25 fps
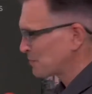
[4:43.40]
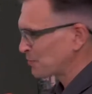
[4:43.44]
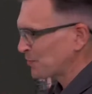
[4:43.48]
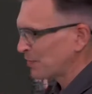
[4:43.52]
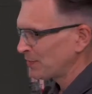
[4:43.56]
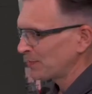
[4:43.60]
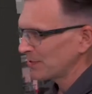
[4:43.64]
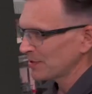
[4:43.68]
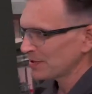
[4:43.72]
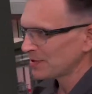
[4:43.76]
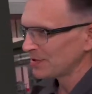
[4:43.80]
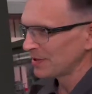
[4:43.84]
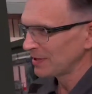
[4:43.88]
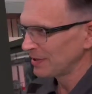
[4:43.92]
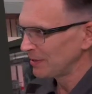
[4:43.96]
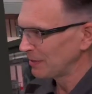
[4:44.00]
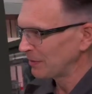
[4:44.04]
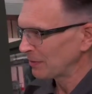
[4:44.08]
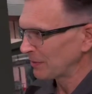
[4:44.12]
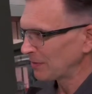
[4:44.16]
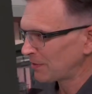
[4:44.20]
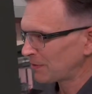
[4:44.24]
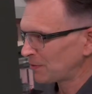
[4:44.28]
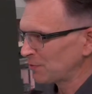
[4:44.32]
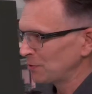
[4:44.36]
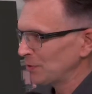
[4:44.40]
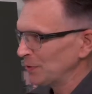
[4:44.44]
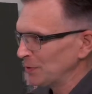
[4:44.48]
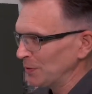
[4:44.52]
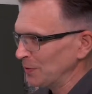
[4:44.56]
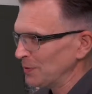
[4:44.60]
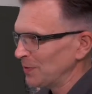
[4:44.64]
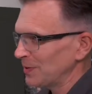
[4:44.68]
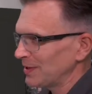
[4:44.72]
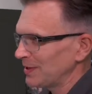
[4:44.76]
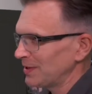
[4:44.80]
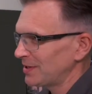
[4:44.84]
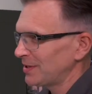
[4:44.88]
products that you look
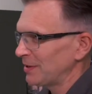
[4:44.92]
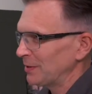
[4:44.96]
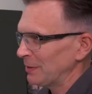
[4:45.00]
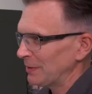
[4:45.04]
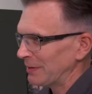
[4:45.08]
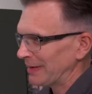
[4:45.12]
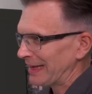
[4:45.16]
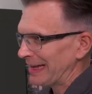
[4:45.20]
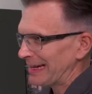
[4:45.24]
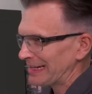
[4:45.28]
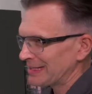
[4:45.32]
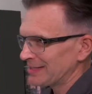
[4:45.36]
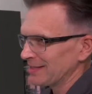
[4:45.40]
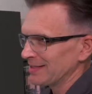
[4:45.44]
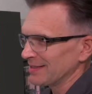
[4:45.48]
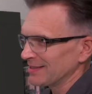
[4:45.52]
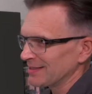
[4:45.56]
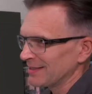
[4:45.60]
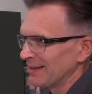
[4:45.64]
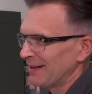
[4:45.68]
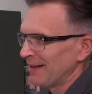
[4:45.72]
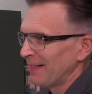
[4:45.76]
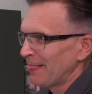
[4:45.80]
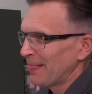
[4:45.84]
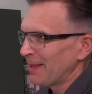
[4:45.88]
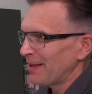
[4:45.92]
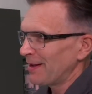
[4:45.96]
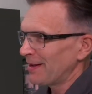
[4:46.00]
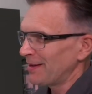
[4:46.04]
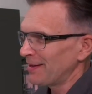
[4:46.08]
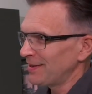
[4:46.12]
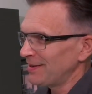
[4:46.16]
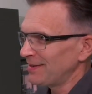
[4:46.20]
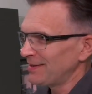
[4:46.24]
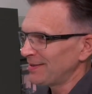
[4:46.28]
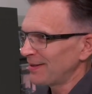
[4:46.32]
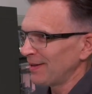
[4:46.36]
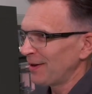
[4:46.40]
through, you don't look at it.
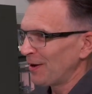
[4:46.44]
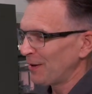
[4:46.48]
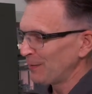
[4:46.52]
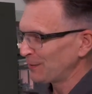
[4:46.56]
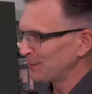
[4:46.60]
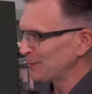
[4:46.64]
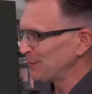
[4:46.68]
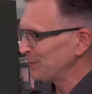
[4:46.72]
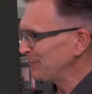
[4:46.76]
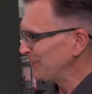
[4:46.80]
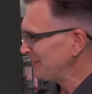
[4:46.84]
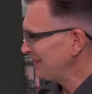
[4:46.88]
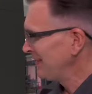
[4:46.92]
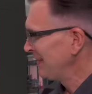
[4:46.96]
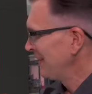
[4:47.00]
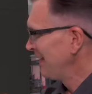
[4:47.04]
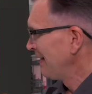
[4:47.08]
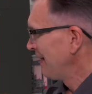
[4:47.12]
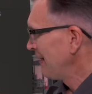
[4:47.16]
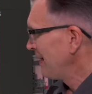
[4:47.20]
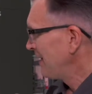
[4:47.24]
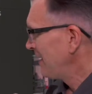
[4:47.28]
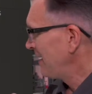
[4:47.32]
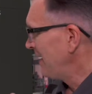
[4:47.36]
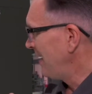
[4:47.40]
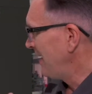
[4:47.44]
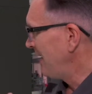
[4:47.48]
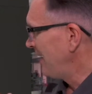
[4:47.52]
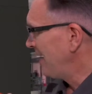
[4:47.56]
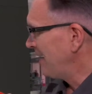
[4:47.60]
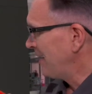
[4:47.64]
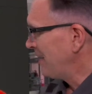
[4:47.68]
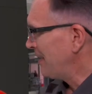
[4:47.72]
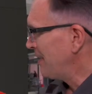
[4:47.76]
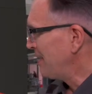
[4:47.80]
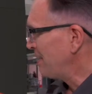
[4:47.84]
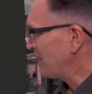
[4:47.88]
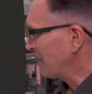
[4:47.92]
And often
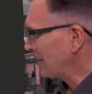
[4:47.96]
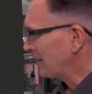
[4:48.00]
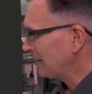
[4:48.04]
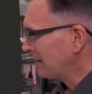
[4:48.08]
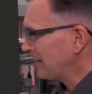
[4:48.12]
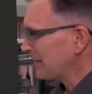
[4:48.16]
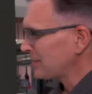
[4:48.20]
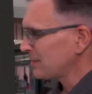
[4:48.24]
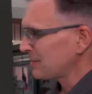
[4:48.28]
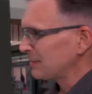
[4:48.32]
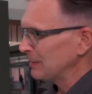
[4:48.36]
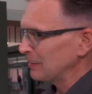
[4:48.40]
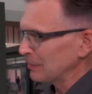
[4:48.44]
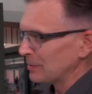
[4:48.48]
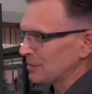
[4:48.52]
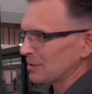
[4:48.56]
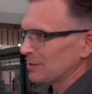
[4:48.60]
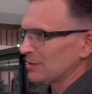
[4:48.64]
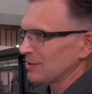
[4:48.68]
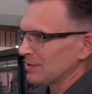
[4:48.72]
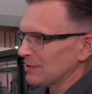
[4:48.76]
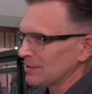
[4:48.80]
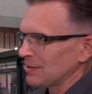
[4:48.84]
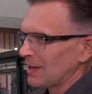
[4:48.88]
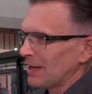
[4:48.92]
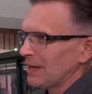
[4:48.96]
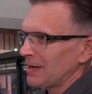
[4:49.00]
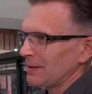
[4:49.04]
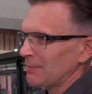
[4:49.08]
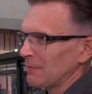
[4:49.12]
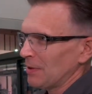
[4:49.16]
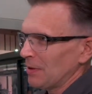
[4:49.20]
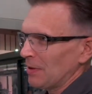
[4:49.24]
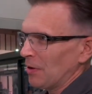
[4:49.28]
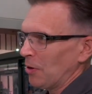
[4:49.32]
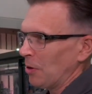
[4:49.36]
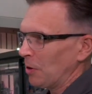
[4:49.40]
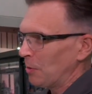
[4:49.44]
glass looks the
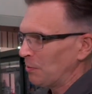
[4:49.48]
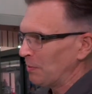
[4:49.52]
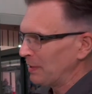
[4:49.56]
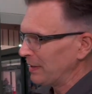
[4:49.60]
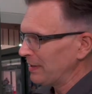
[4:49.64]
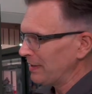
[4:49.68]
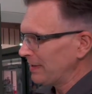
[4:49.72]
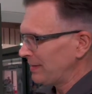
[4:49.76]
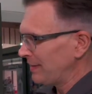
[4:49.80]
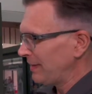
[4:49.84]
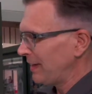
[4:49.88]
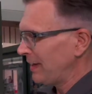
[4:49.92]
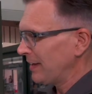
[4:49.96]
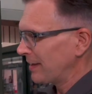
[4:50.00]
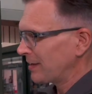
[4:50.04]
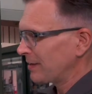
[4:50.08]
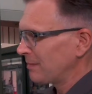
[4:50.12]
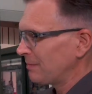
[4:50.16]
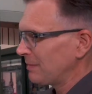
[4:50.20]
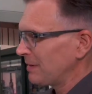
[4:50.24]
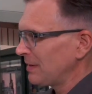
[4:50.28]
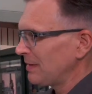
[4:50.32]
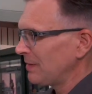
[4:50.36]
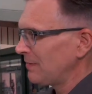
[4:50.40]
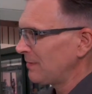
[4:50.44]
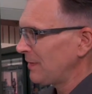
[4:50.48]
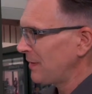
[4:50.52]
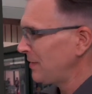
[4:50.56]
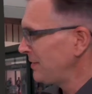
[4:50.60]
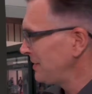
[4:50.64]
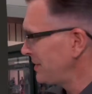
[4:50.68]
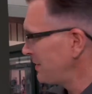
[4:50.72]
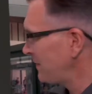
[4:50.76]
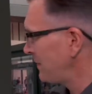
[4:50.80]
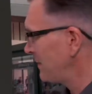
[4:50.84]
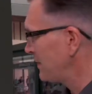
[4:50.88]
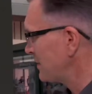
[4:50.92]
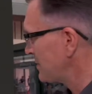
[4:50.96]
same, albeit it can be a very
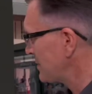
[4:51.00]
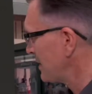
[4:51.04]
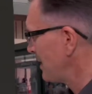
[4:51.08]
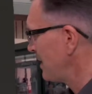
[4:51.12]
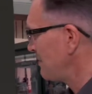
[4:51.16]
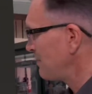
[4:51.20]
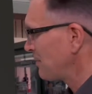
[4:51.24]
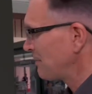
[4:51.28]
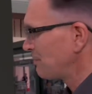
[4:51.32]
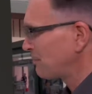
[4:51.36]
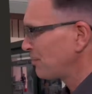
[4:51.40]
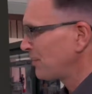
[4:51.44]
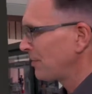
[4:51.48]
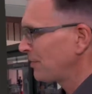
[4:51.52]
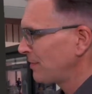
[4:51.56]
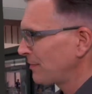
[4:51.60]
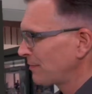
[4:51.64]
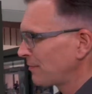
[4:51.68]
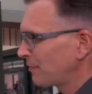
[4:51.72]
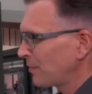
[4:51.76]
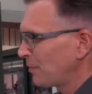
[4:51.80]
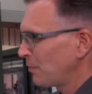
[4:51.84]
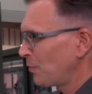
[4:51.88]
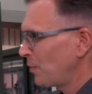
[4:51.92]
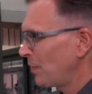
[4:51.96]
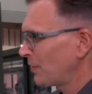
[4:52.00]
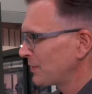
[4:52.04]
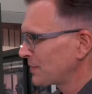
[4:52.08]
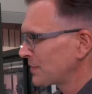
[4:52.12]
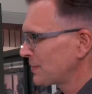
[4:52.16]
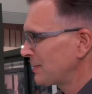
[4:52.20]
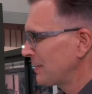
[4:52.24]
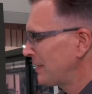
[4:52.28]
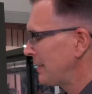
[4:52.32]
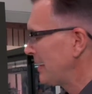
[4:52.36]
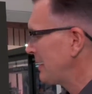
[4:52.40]
different type of product from one to the